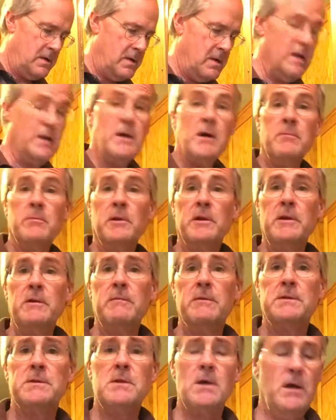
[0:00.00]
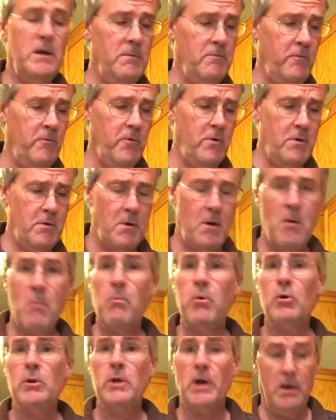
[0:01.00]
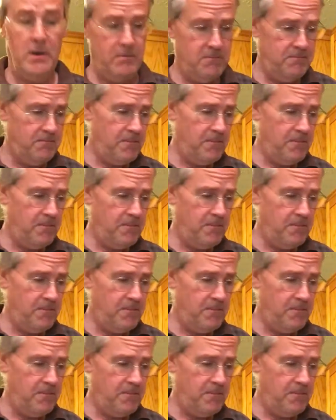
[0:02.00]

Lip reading: And I believe it's time for bula.